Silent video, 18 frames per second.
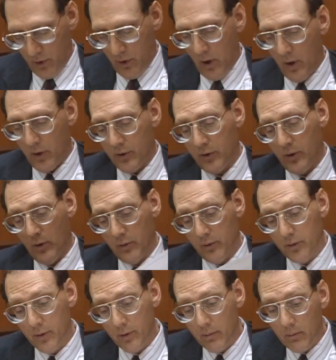also
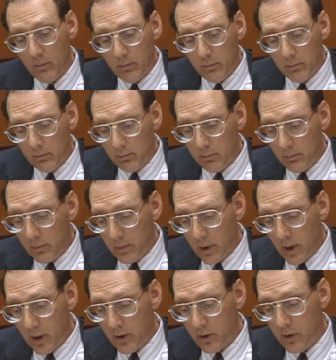
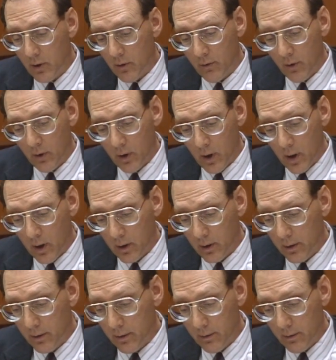injured the lung.